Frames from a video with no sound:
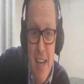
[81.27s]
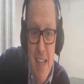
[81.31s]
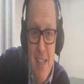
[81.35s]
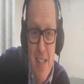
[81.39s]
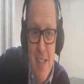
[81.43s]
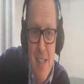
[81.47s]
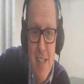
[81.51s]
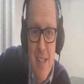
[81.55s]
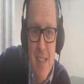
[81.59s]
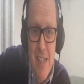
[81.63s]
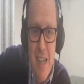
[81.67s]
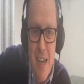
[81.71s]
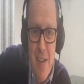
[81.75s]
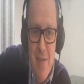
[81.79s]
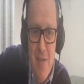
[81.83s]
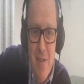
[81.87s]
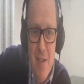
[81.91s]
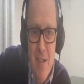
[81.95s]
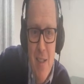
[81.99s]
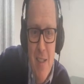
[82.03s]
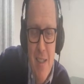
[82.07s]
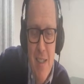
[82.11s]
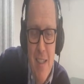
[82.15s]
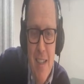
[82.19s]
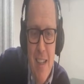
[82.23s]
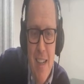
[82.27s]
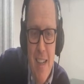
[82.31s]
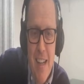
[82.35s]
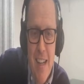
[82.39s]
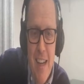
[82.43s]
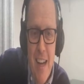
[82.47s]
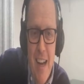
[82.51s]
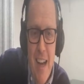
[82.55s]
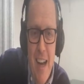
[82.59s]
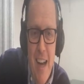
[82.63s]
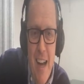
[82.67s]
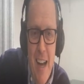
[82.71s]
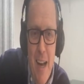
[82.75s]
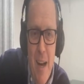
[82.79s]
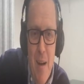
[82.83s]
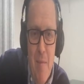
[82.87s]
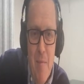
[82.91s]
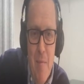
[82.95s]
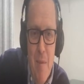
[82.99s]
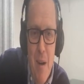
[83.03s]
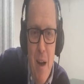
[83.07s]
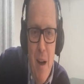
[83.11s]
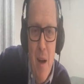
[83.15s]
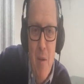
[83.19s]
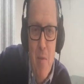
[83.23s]
and 7.
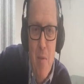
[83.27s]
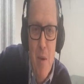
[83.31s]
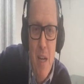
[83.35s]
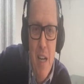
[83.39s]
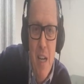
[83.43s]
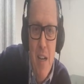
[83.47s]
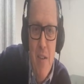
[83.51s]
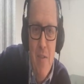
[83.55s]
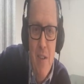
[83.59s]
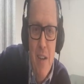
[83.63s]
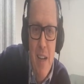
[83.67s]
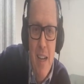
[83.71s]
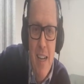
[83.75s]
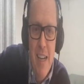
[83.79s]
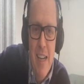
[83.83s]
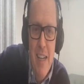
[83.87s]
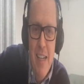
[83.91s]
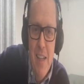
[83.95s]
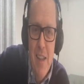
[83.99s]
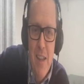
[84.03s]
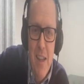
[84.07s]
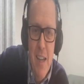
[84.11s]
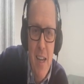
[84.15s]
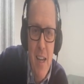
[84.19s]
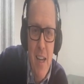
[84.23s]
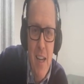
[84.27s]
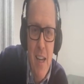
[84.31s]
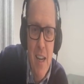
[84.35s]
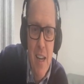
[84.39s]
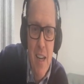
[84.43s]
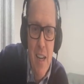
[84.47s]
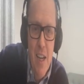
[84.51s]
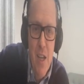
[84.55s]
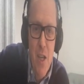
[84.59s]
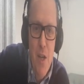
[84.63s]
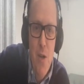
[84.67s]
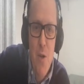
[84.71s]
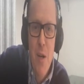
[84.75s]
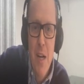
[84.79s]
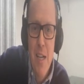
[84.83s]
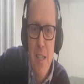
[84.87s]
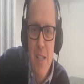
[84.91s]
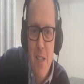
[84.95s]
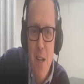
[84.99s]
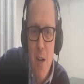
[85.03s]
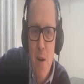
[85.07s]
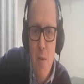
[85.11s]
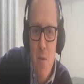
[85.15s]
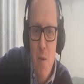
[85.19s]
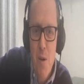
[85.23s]
And we live in the
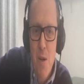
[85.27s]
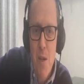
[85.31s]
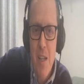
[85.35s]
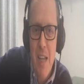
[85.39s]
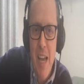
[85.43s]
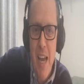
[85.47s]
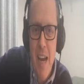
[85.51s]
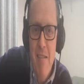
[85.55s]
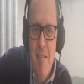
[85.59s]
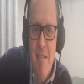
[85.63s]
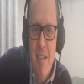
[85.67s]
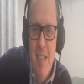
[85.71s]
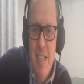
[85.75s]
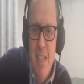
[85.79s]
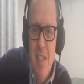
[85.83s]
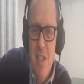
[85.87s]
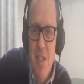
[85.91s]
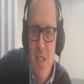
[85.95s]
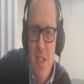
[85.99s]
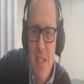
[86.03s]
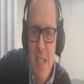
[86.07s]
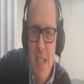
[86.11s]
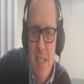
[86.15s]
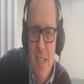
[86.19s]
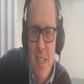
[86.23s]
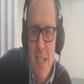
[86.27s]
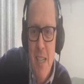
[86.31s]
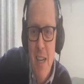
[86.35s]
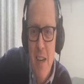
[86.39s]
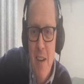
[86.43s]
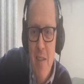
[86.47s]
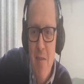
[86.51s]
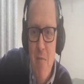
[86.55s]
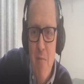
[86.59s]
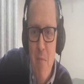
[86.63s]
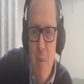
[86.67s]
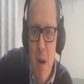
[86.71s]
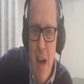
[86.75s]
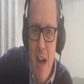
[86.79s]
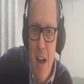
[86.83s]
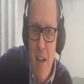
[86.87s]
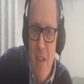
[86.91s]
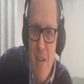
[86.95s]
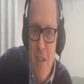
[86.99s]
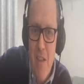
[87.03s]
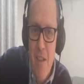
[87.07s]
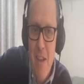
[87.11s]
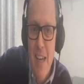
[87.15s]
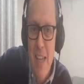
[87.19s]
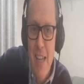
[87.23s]
UNESCO World Heritage City of
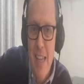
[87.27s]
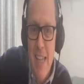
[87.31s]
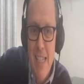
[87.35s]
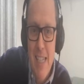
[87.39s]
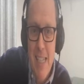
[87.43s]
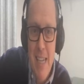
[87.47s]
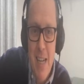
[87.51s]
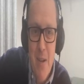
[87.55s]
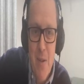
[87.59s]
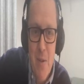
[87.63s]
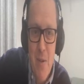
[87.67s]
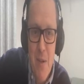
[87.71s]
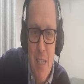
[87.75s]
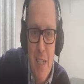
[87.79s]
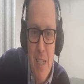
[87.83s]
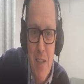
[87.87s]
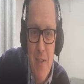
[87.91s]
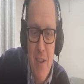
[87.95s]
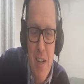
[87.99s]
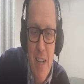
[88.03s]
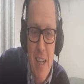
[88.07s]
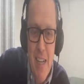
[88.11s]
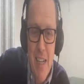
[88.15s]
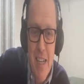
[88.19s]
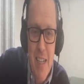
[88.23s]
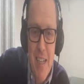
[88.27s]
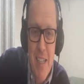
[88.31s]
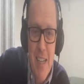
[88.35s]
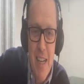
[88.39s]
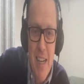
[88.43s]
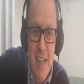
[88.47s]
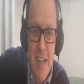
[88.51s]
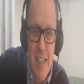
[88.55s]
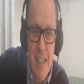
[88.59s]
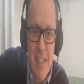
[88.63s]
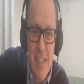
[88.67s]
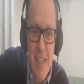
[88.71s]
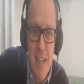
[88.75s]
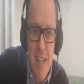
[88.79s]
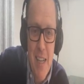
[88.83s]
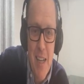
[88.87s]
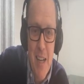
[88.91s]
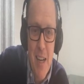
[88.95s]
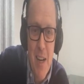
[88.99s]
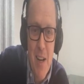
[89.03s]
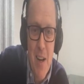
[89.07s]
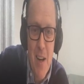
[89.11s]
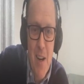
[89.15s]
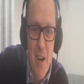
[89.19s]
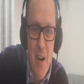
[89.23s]
Bath in the southwest of England. And it's
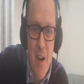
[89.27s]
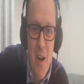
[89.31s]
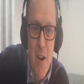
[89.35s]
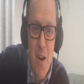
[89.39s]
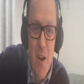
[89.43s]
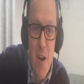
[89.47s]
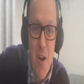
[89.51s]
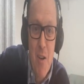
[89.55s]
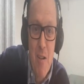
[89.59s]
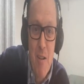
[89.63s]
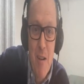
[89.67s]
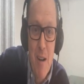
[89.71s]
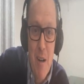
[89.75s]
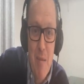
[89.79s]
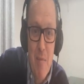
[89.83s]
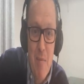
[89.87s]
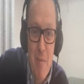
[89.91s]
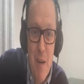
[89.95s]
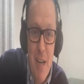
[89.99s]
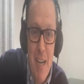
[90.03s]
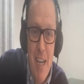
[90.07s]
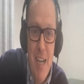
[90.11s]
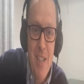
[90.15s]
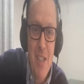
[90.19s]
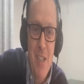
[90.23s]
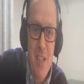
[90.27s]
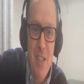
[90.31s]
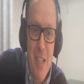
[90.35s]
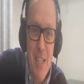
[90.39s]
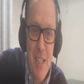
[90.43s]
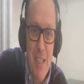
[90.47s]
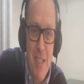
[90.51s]
an honour and a pleasure